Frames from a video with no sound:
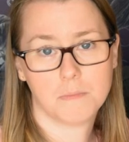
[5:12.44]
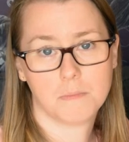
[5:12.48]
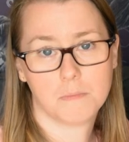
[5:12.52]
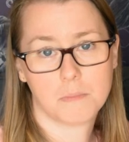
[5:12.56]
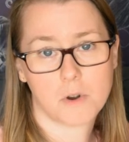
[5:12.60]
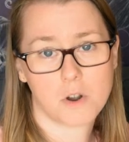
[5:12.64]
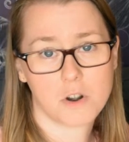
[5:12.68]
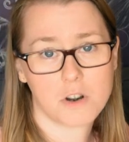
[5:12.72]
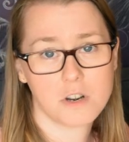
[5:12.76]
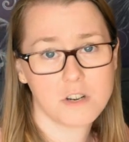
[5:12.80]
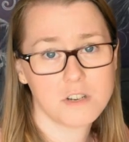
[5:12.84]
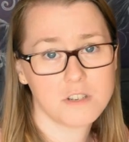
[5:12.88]

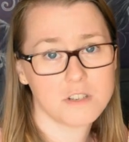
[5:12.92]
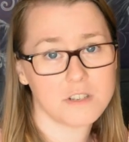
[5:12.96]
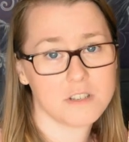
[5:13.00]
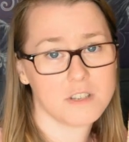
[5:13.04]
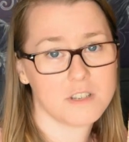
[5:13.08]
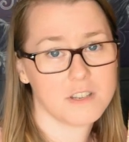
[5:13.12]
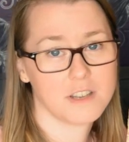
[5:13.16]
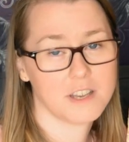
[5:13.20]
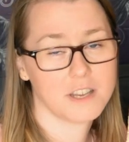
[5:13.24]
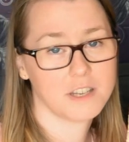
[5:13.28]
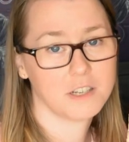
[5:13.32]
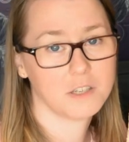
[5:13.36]

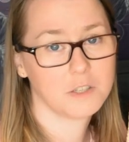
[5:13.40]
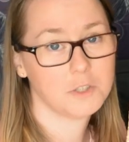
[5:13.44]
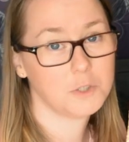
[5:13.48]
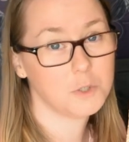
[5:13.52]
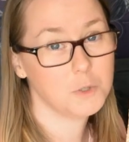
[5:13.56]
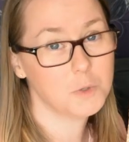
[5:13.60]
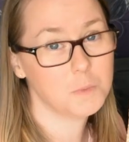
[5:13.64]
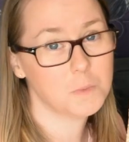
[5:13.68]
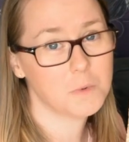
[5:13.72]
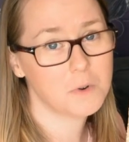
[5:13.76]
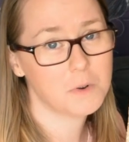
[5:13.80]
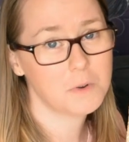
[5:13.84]
Bart and
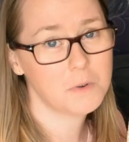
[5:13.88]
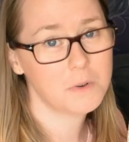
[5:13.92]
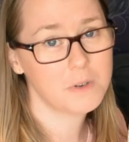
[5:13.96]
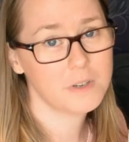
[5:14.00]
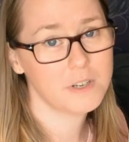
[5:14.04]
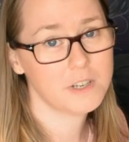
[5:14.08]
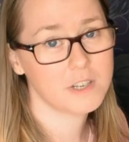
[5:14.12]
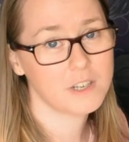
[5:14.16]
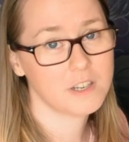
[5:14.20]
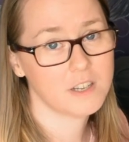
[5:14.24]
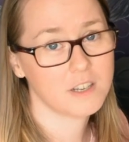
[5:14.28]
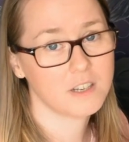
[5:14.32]
Kumo
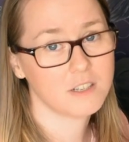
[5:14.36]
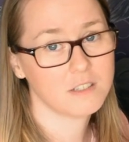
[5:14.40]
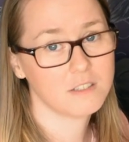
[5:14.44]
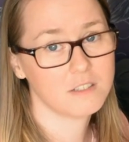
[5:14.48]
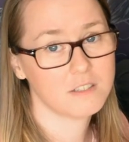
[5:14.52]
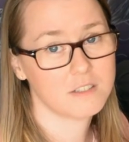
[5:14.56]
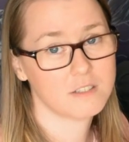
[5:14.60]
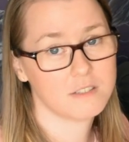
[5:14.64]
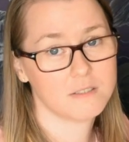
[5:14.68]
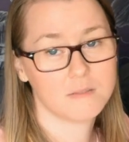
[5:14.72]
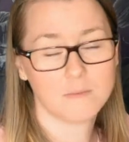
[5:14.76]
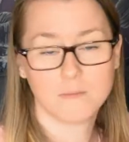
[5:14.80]
and
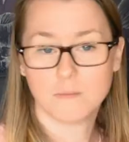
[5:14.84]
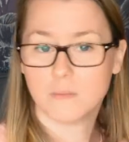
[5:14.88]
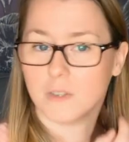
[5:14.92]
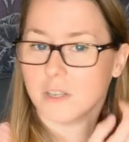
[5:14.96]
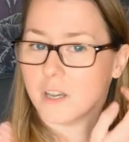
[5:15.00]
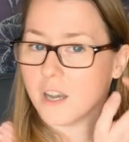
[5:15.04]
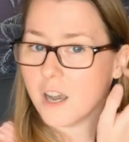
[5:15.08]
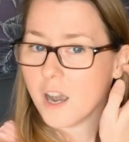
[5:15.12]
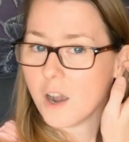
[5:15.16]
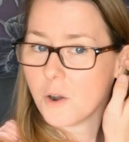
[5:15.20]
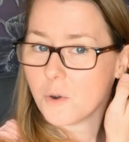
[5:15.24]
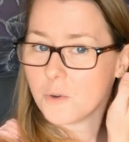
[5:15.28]

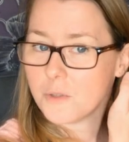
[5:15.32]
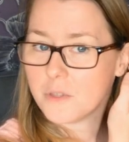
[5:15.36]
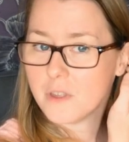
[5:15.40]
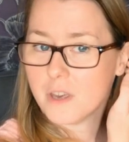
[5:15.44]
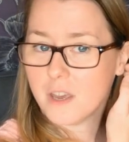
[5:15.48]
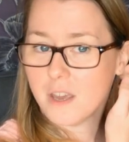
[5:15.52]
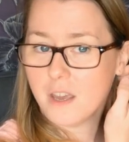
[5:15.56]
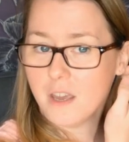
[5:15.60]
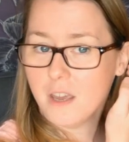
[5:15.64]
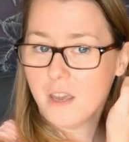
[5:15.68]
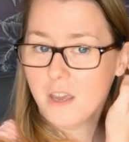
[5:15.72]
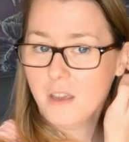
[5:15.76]
how
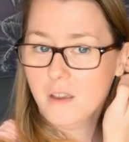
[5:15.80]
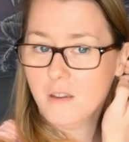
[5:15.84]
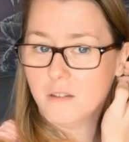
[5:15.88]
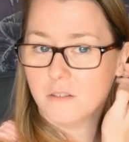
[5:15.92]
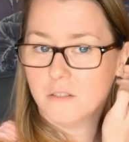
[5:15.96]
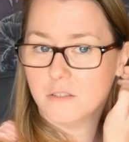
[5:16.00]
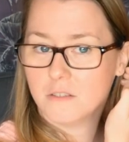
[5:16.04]
they